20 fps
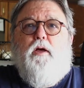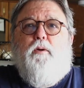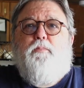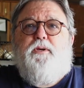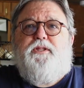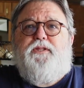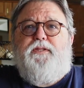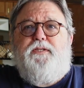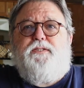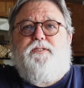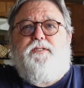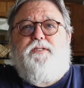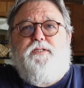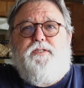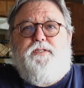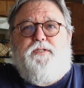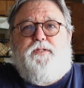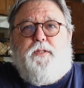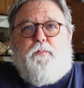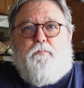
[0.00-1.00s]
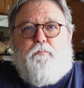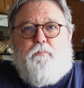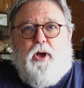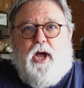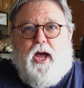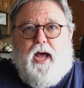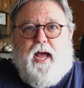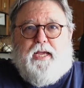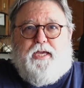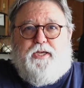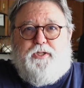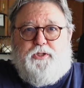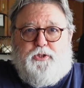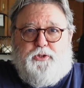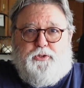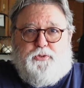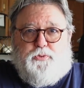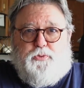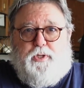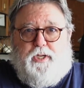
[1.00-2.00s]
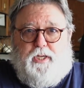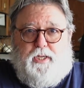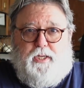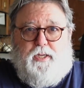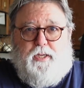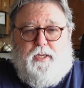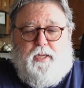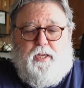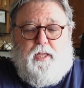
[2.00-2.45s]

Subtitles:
But this is the Pocket 3,